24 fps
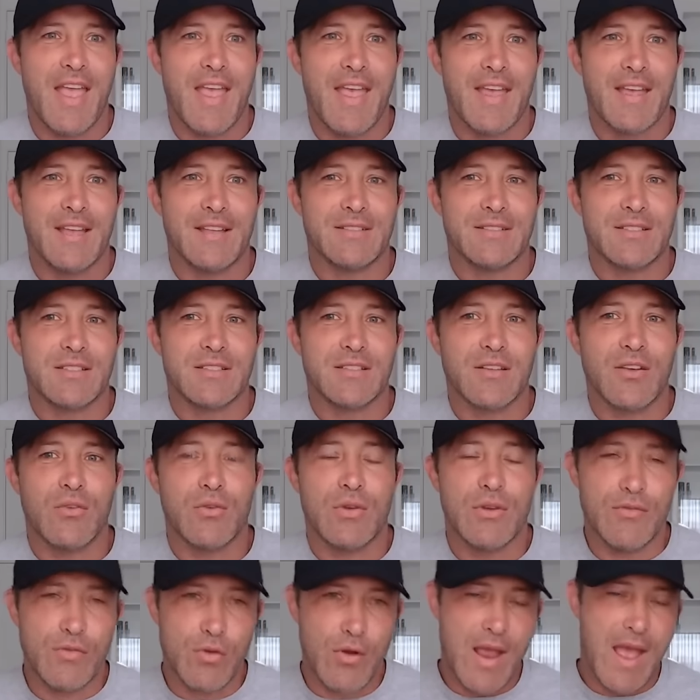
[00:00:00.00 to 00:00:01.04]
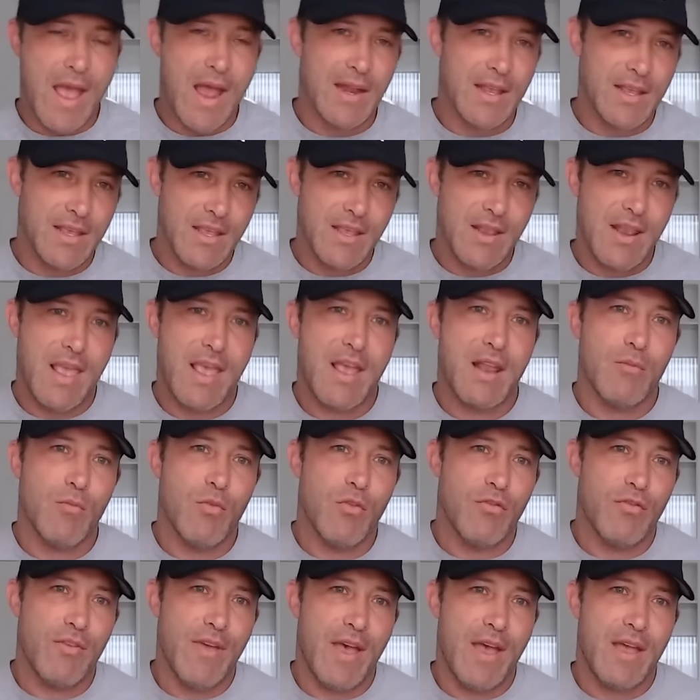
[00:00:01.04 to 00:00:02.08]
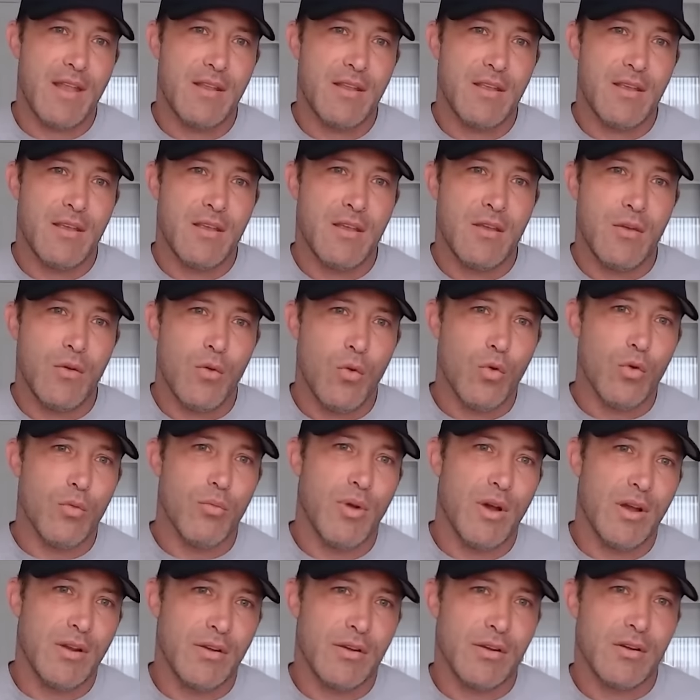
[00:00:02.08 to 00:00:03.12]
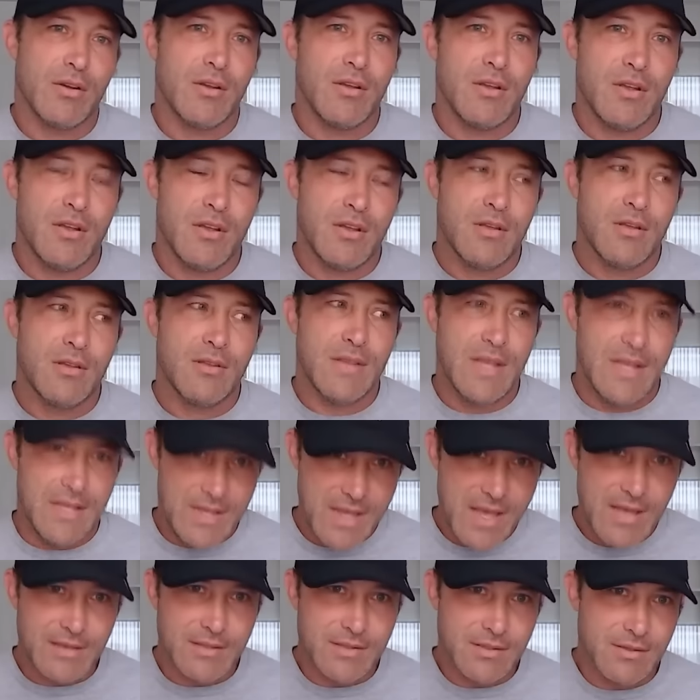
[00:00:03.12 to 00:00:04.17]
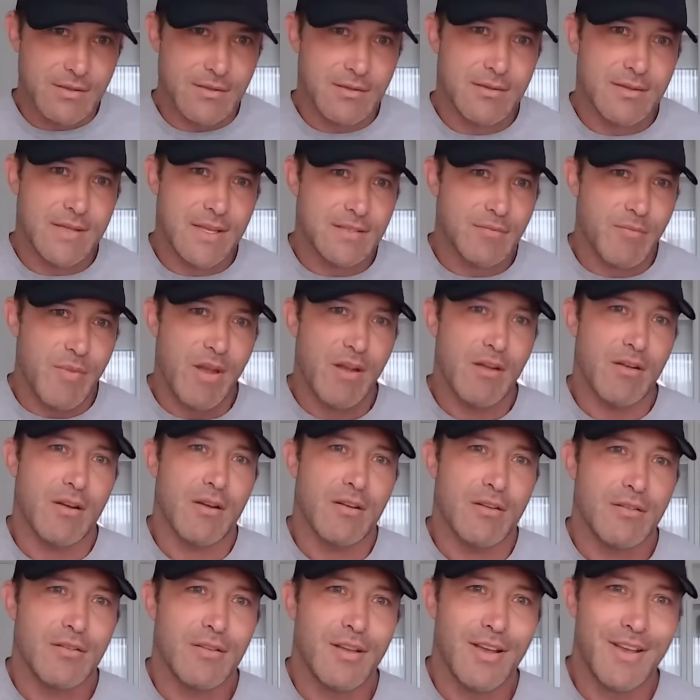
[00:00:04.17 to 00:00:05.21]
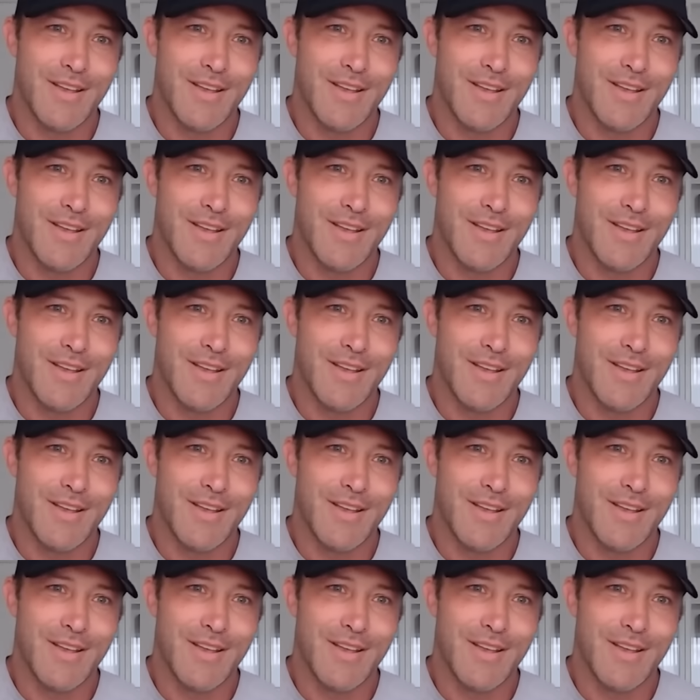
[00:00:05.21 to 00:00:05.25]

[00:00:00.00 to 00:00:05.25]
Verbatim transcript: And so if you're adding in animal fat or butter, then yes, that's better.